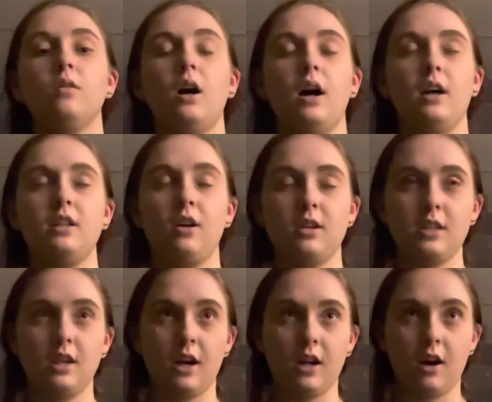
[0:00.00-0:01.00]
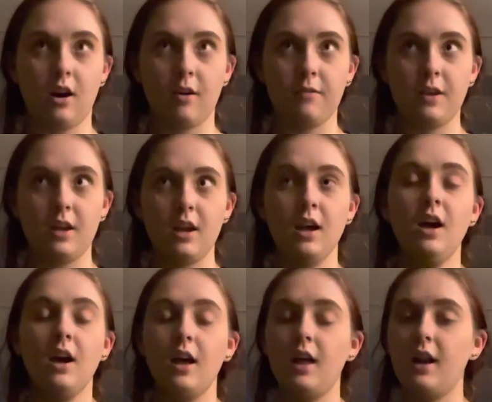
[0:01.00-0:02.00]
Uh, Dawson got a coffee
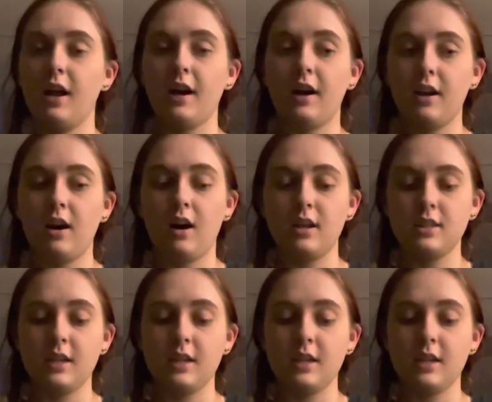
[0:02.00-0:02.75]
and I got a hot